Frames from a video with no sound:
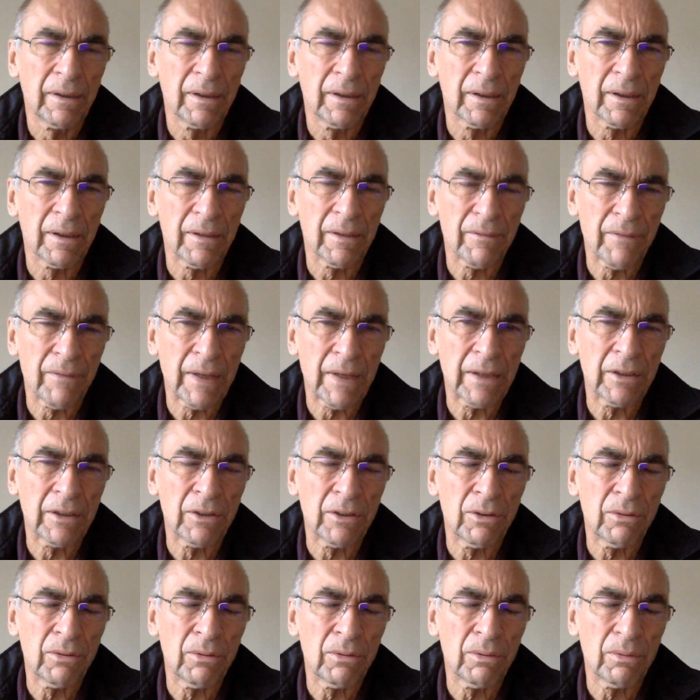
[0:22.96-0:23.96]
Then
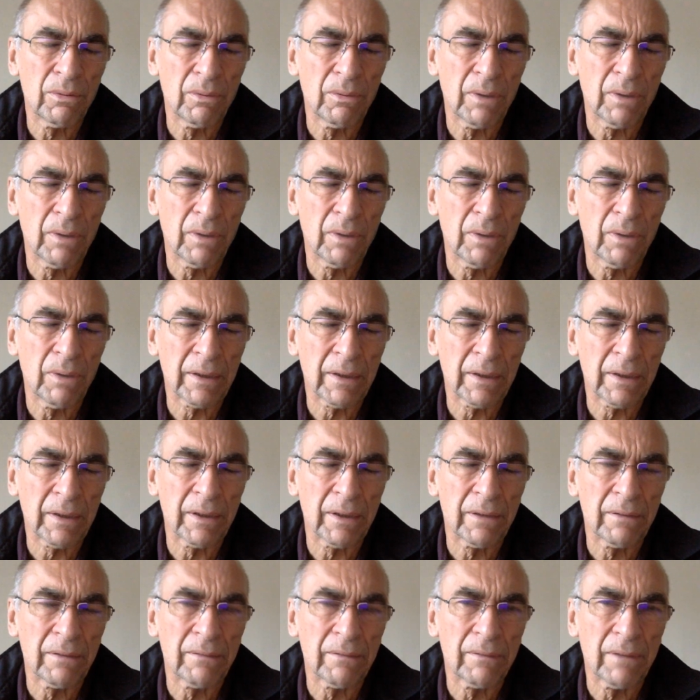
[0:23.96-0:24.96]
you
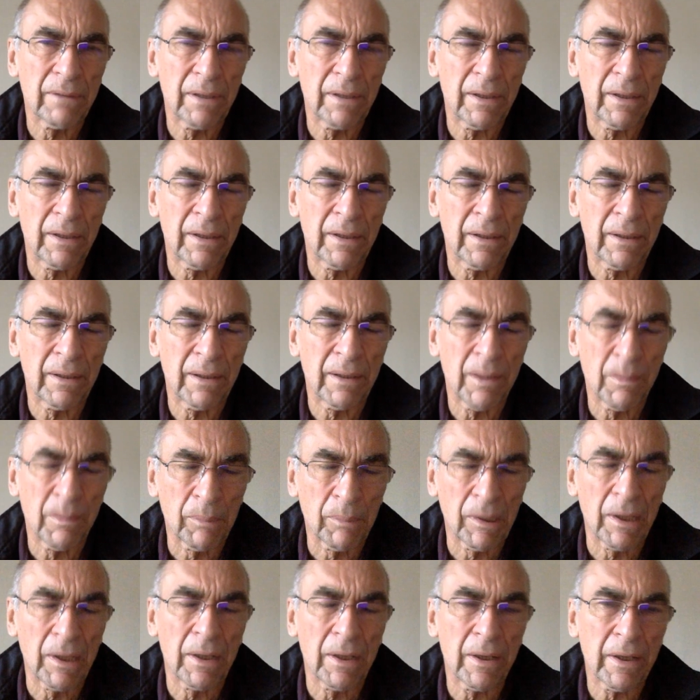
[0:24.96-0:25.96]
can
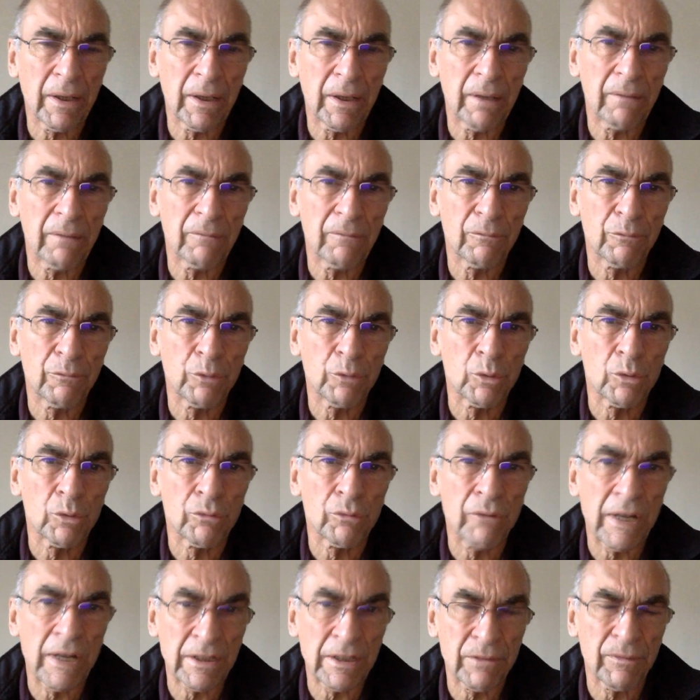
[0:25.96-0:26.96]
apply for
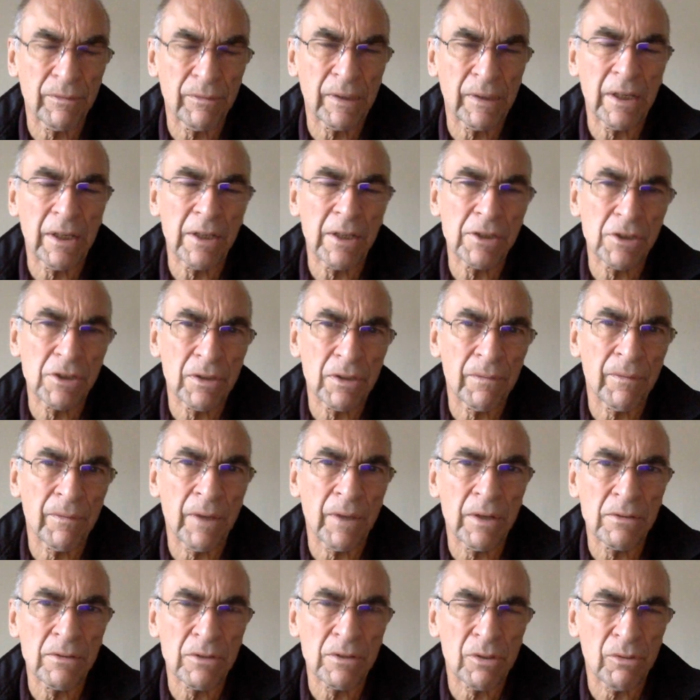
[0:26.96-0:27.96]
ratification of
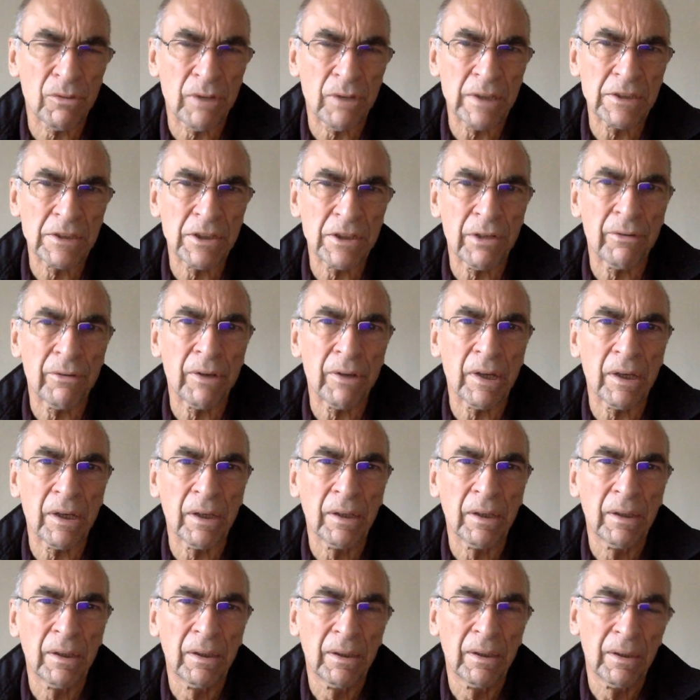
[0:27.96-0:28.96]
those criteria.
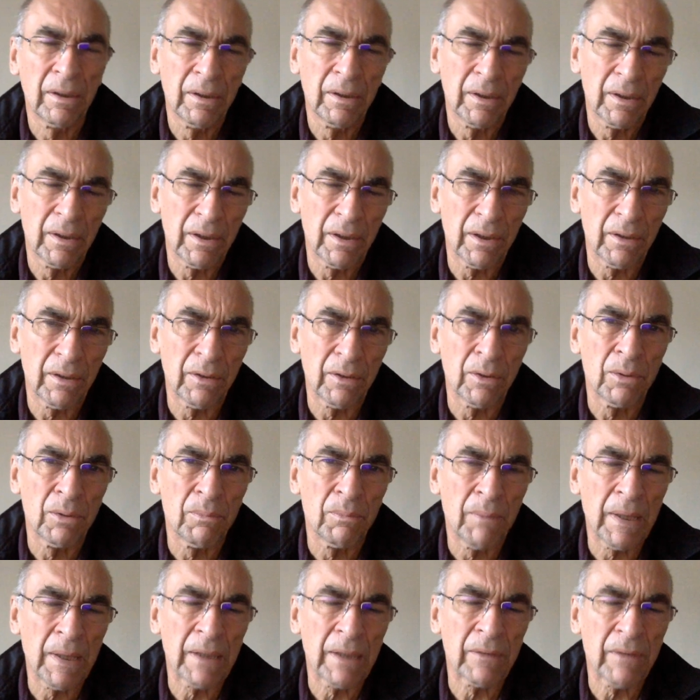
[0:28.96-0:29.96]
You
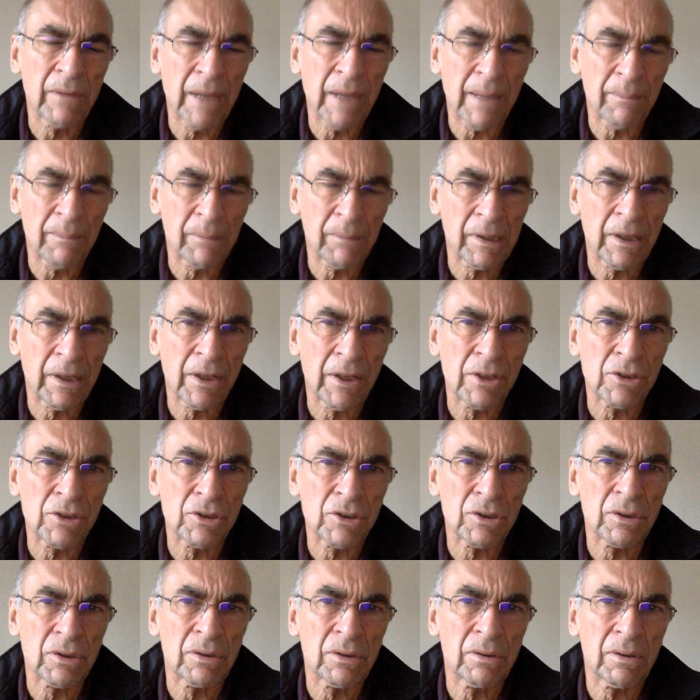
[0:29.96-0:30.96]
make the
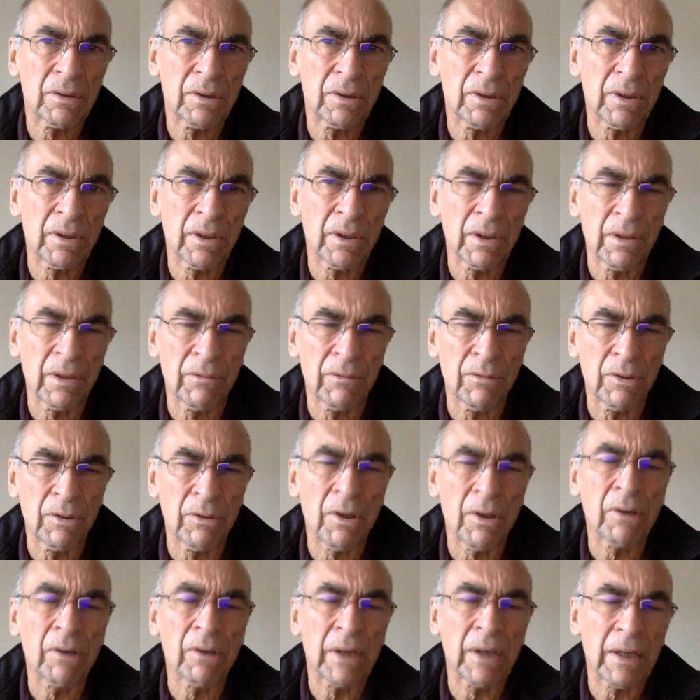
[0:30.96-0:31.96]
application. If you
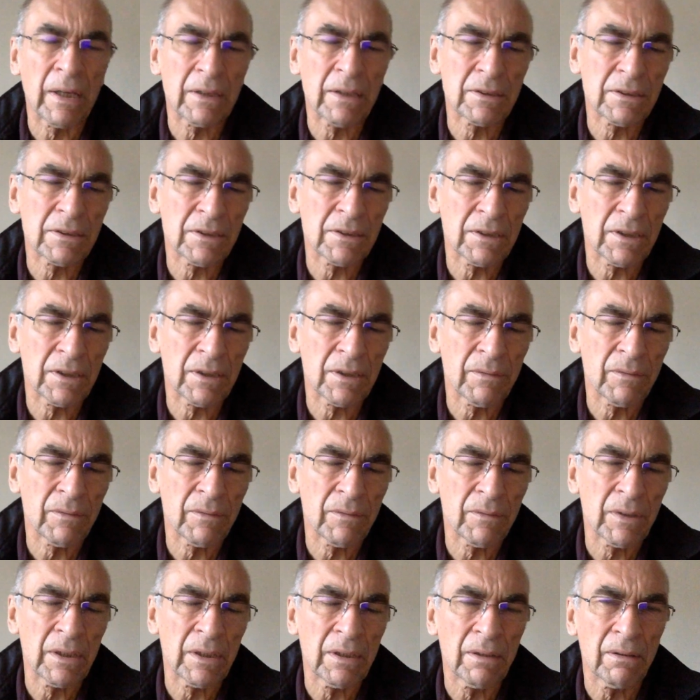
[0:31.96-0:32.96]
don't get
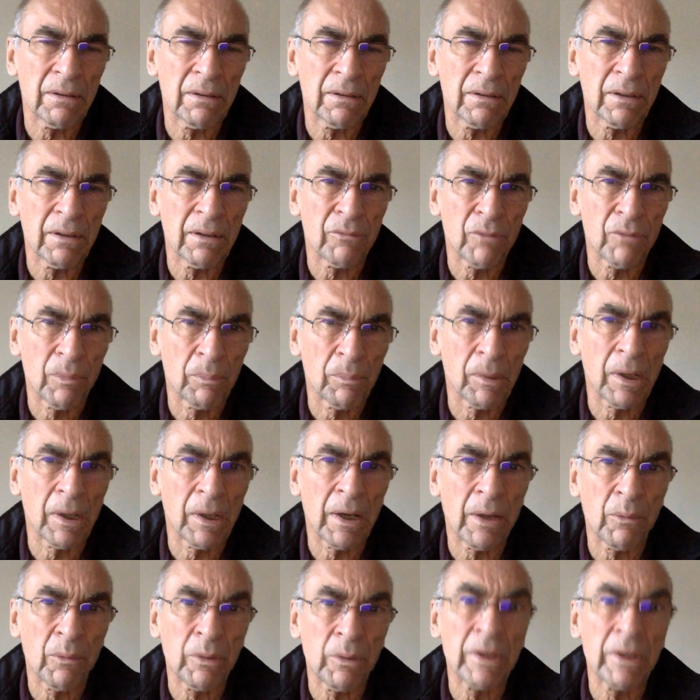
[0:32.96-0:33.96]
the
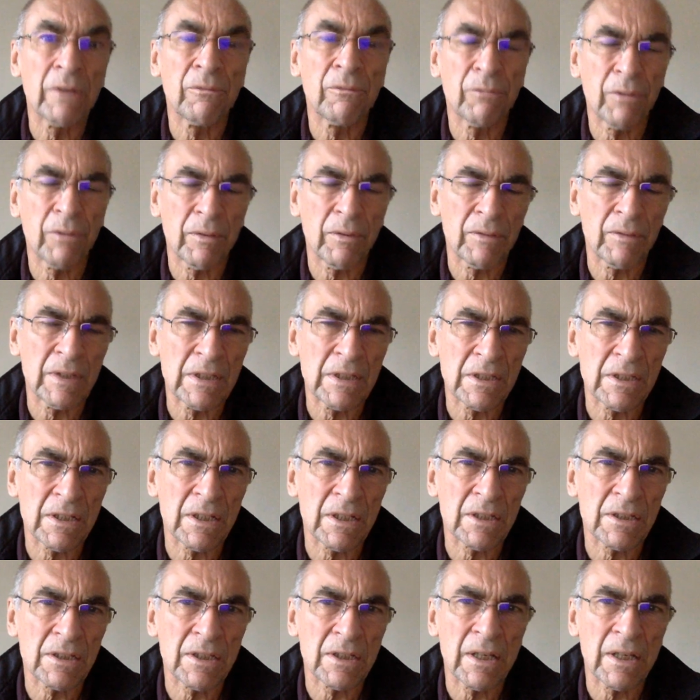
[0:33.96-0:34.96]
reply within
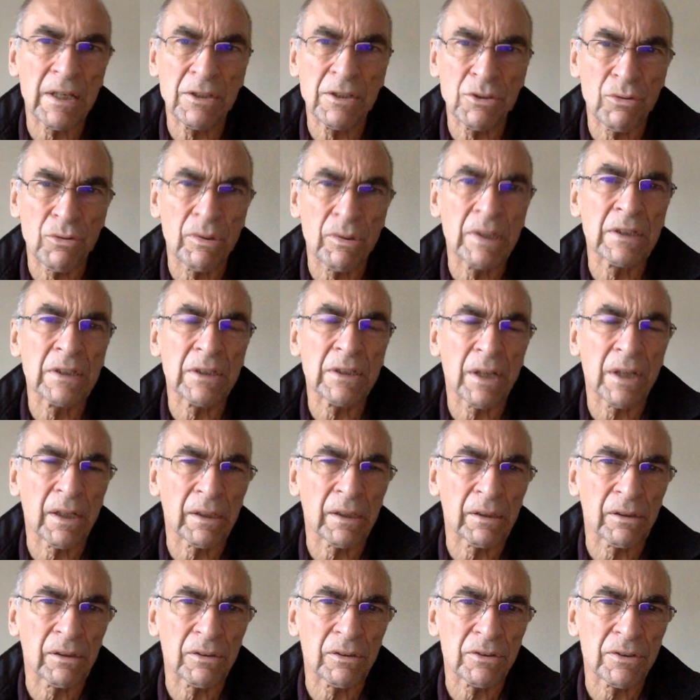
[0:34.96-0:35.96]
56 days, you're
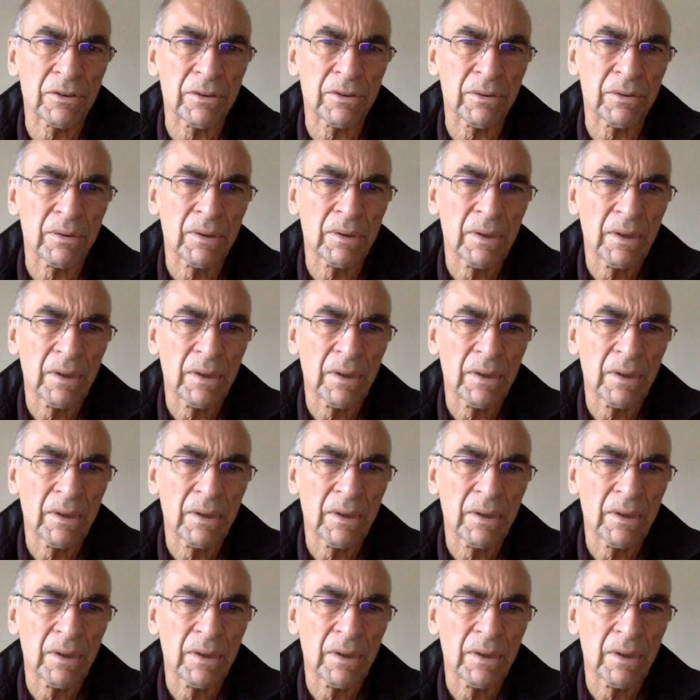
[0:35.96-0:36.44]
entitled to